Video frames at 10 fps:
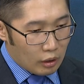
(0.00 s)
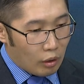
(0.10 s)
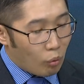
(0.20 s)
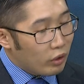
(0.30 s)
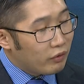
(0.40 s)

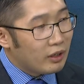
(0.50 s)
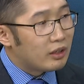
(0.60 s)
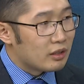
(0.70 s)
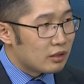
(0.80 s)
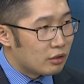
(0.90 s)
what if he
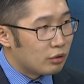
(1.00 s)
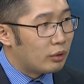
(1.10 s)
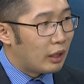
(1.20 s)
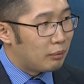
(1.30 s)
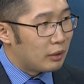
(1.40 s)
doesn't do
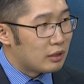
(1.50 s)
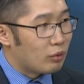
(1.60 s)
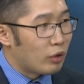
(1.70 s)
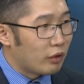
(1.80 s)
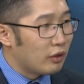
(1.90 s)
that, basically?
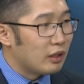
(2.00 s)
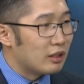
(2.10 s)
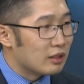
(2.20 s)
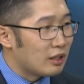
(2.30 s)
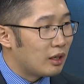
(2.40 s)
What if he
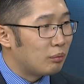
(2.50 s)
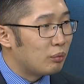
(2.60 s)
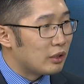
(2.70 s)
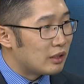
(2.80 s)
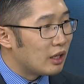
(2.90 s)
does not
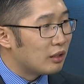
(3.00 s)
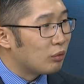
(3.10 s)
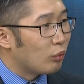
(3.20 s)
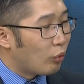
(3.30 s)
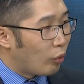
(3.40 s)
present
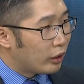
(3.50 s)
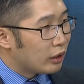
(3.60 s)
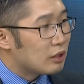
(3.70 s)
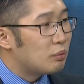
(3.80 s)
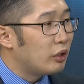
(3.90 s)
what
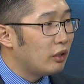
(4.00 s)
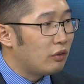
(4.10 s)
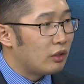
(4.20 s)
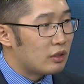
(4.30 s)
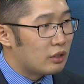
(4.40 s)
his
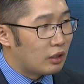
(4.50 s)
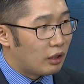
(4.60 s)
previous